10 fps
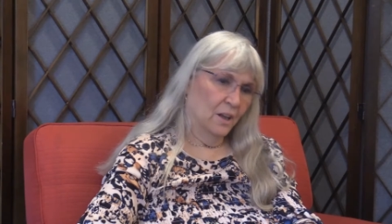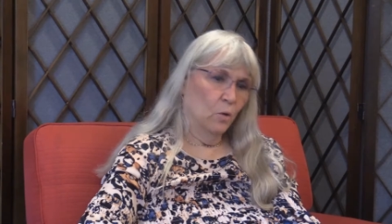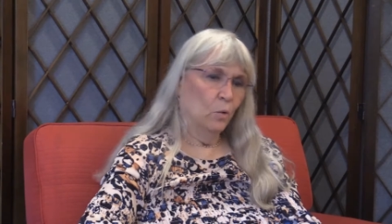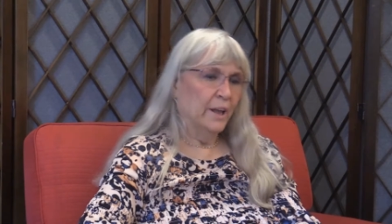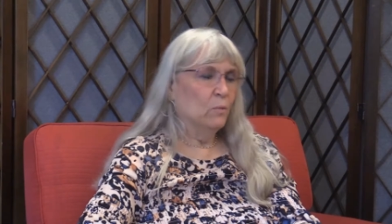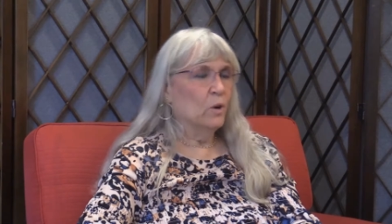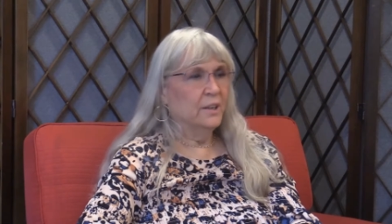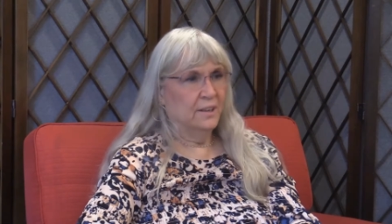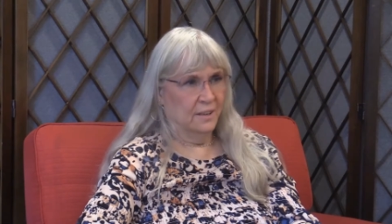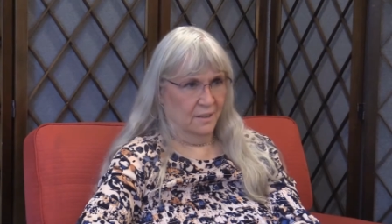We had
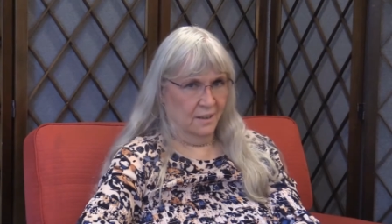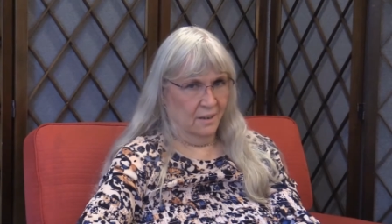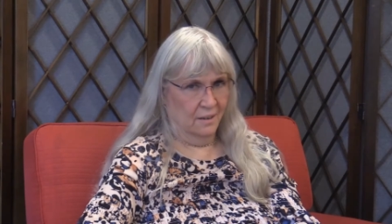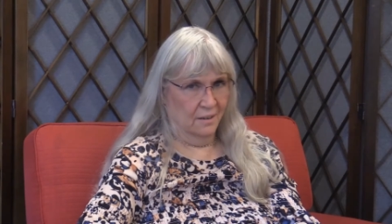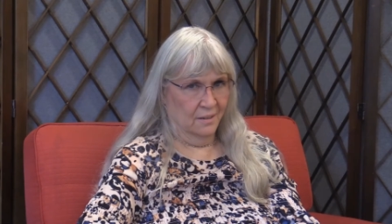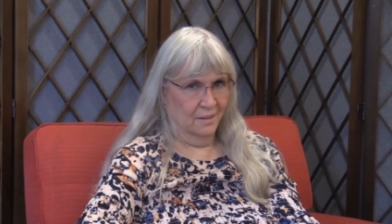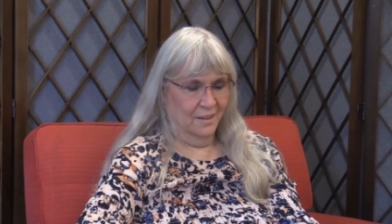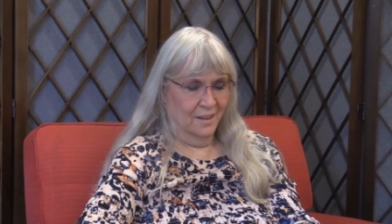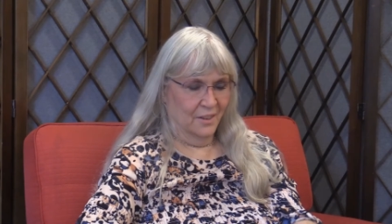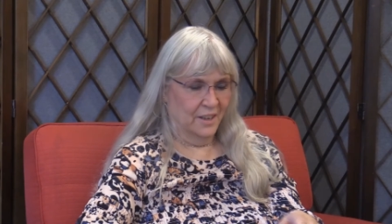one kid there
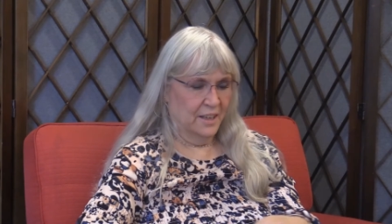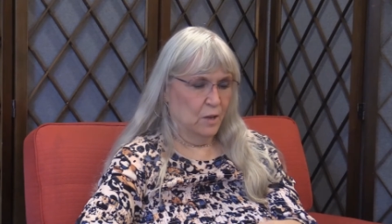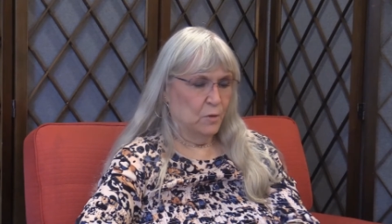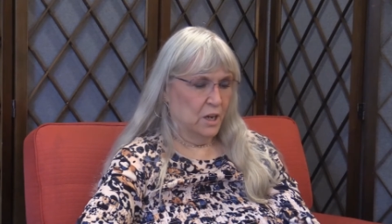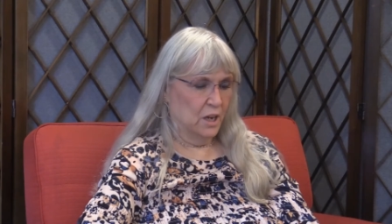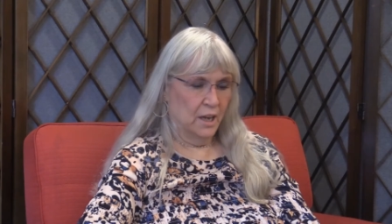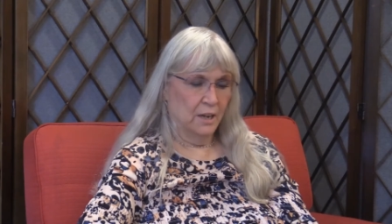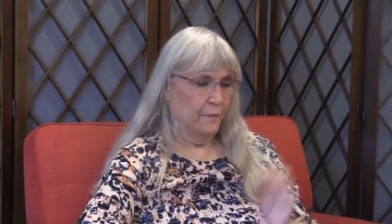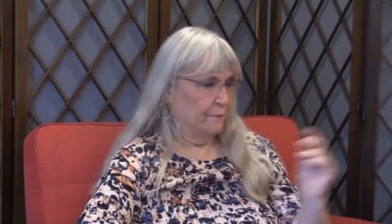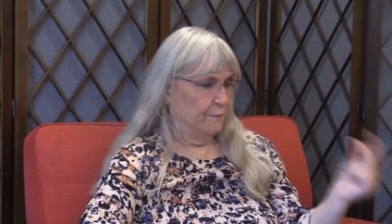that came in
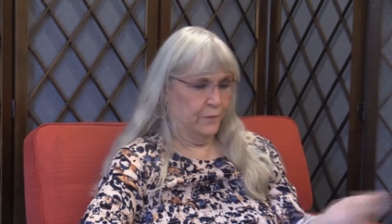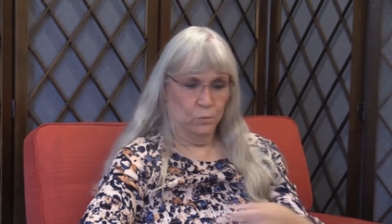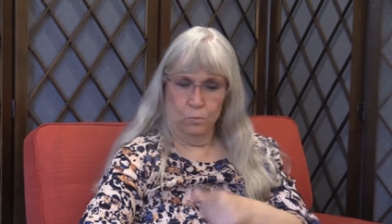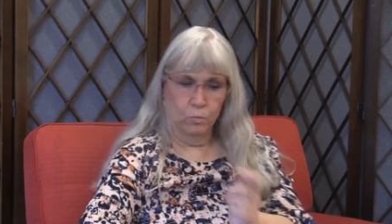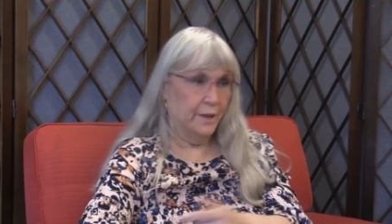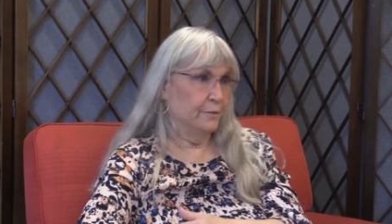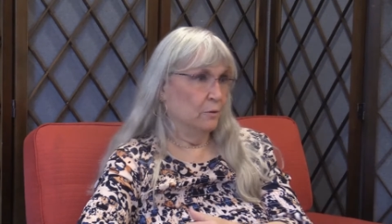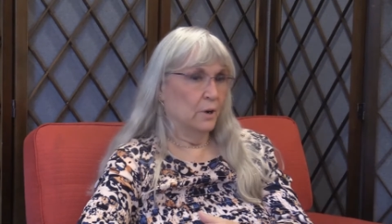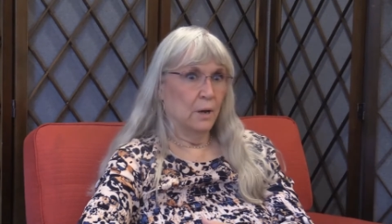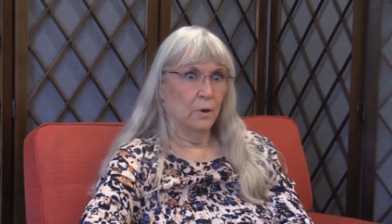and right
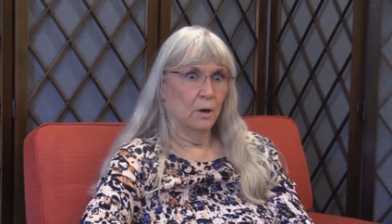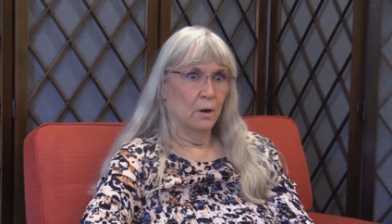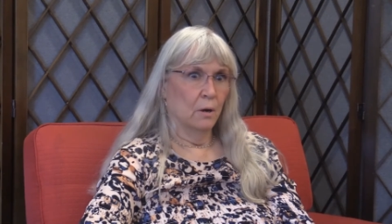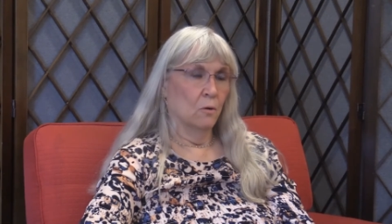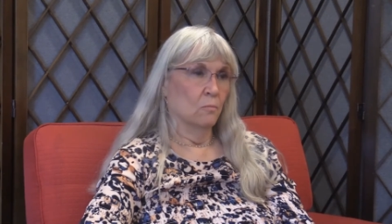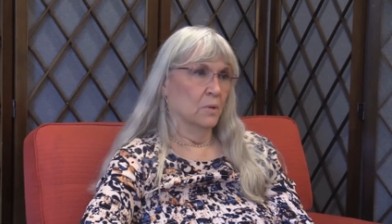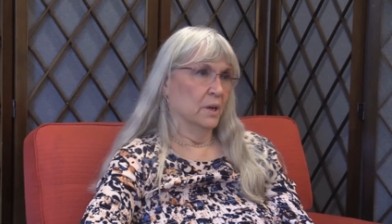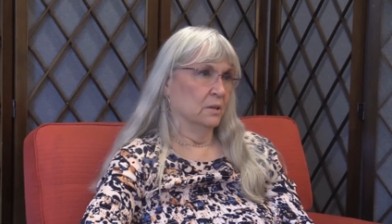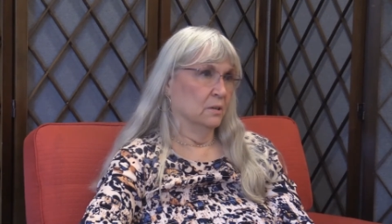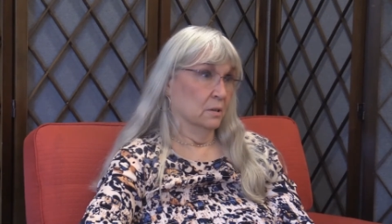through it I went, oh
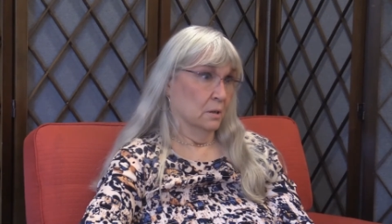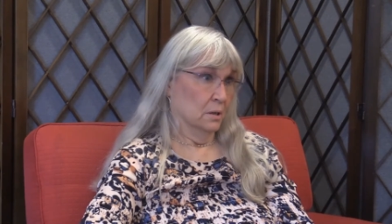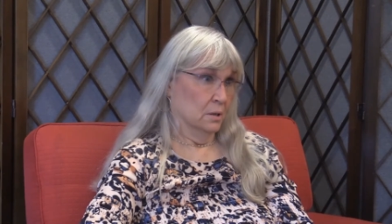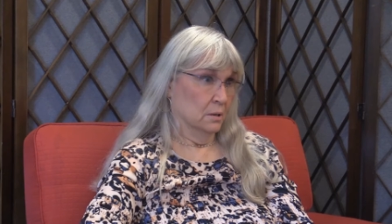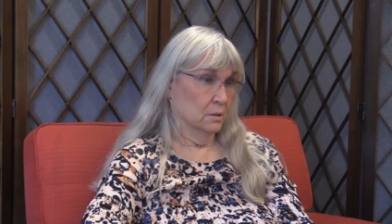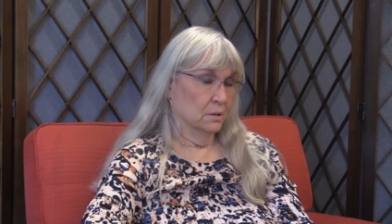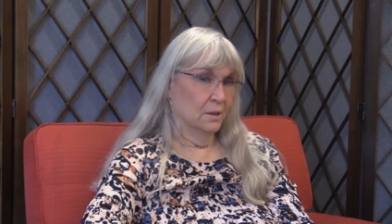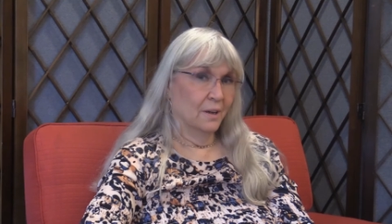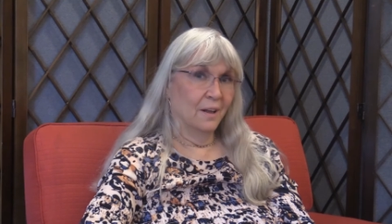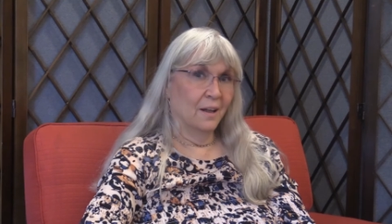my God.
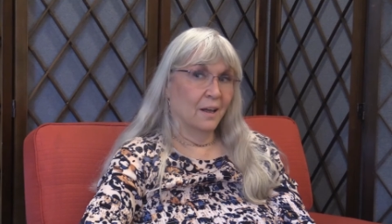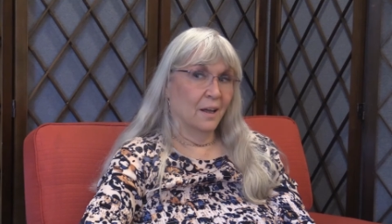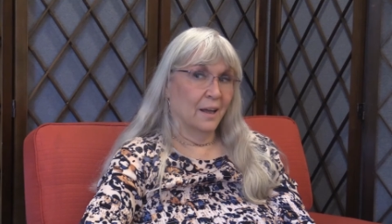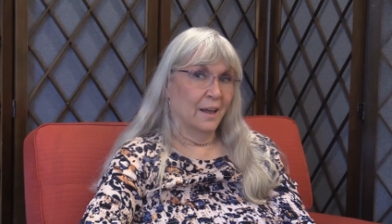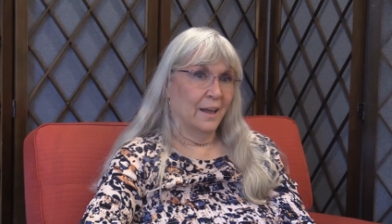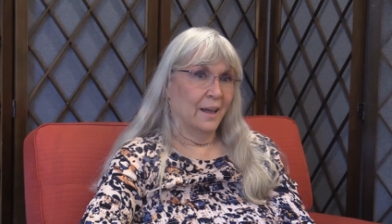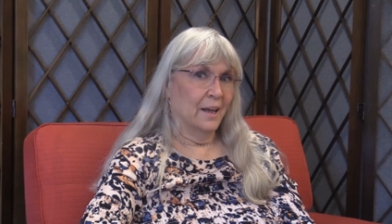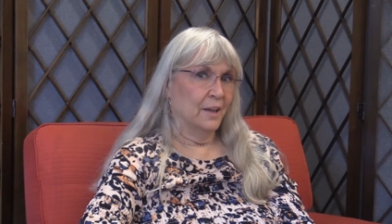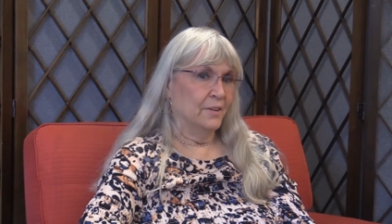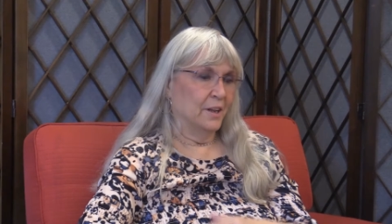
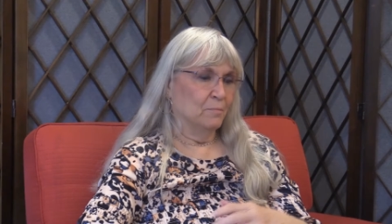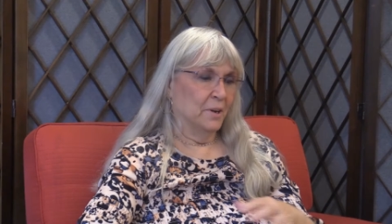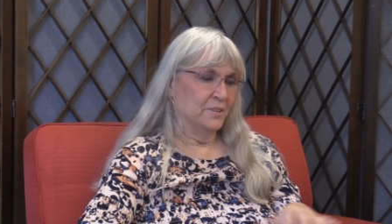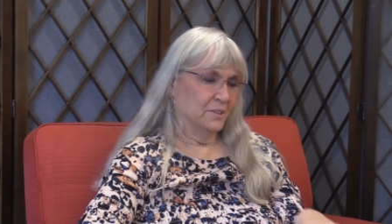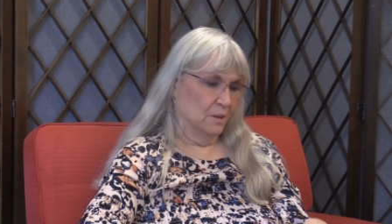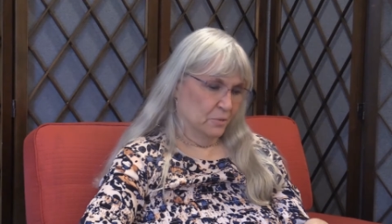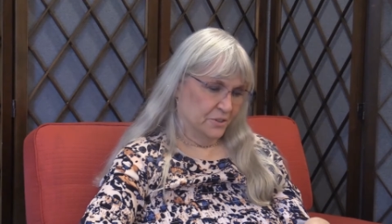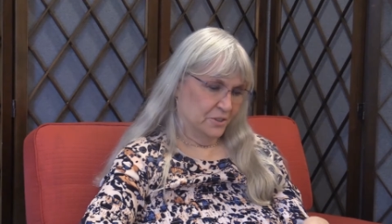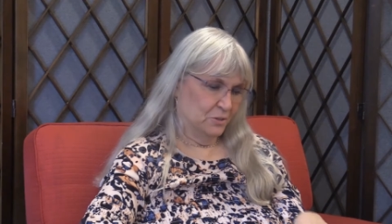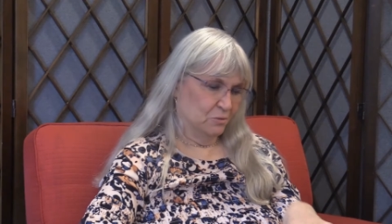And then my son
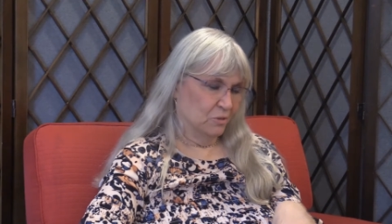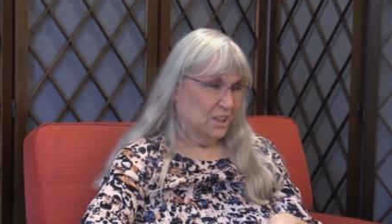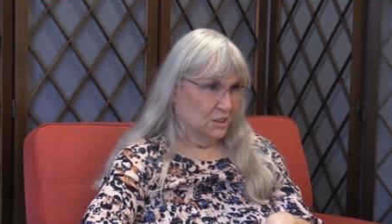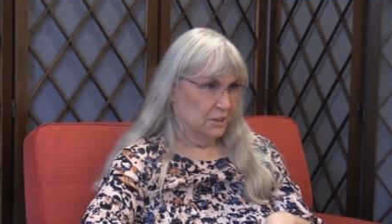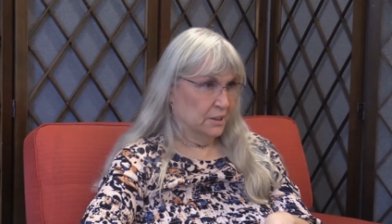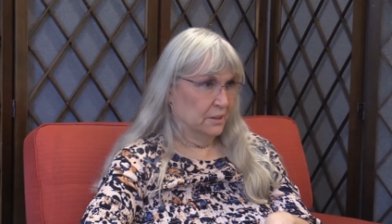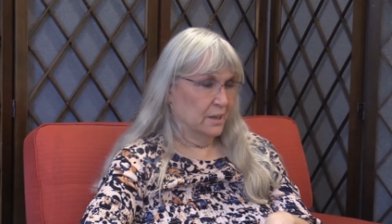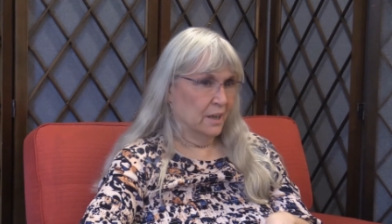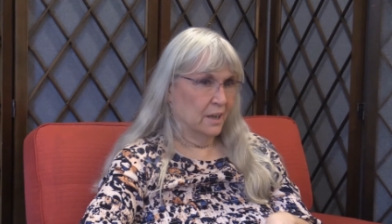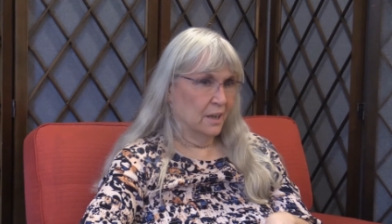was struggling
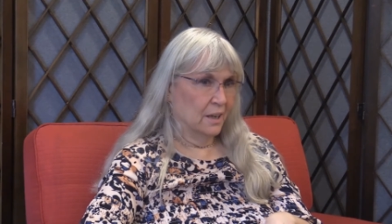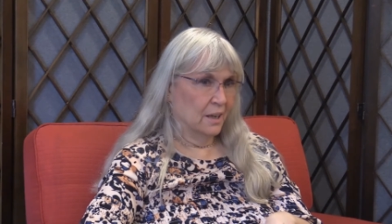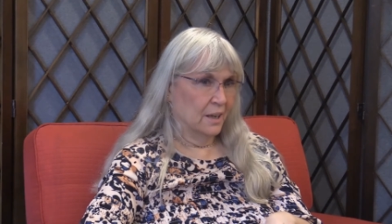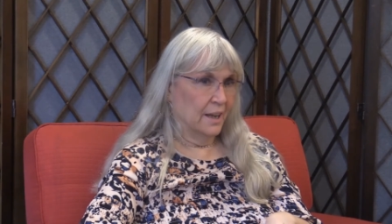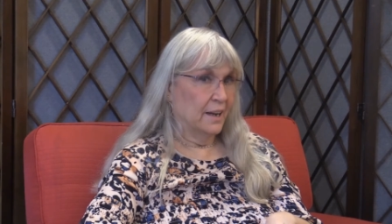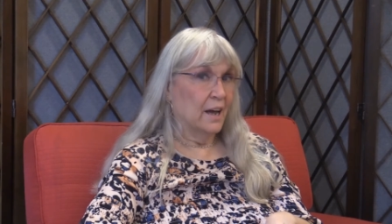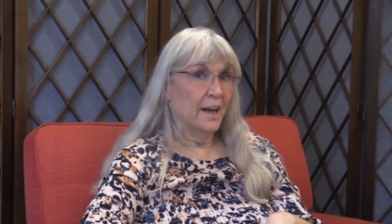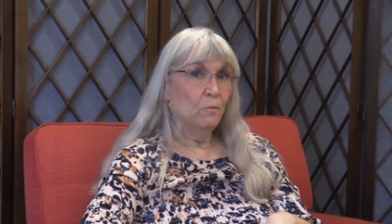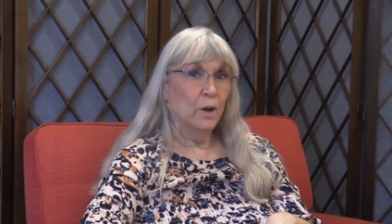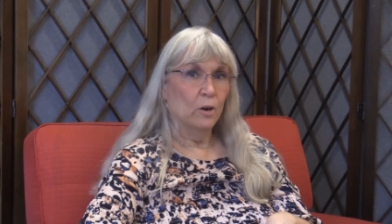and
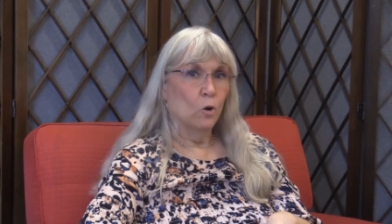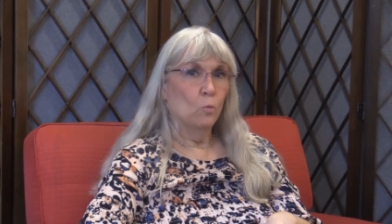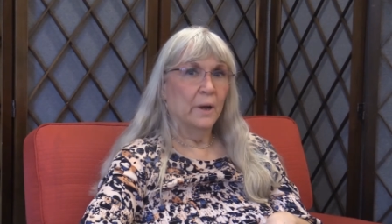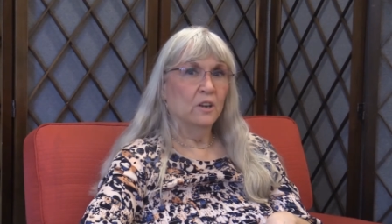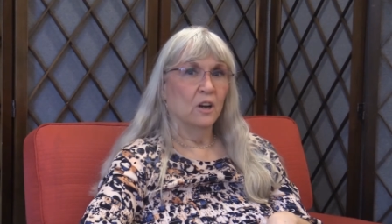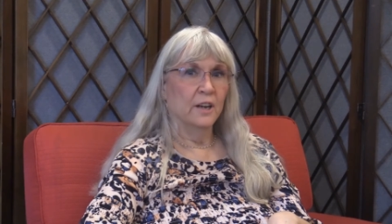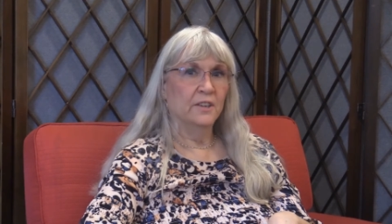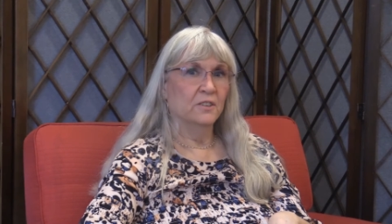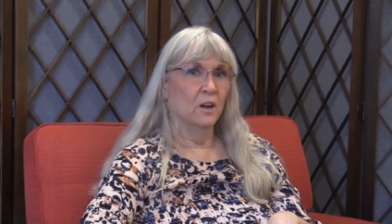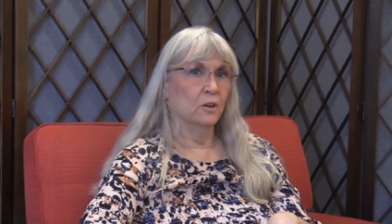I went, oh my God,
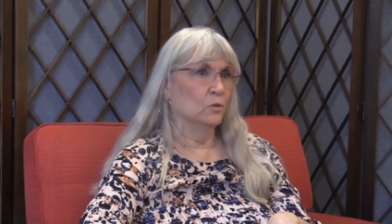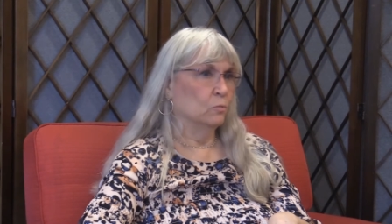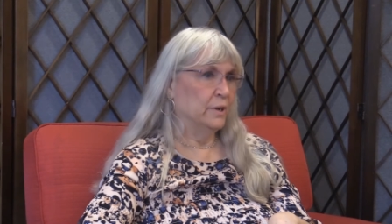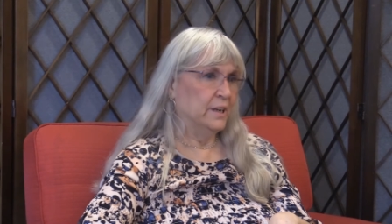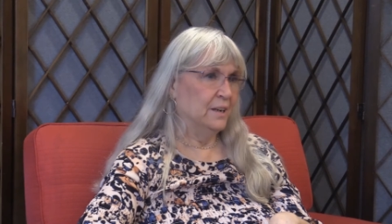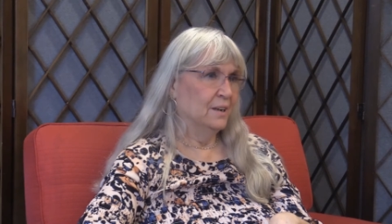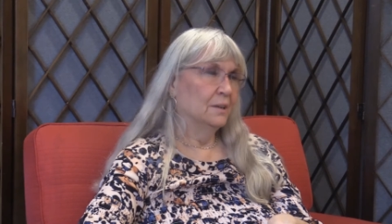he's not going to read.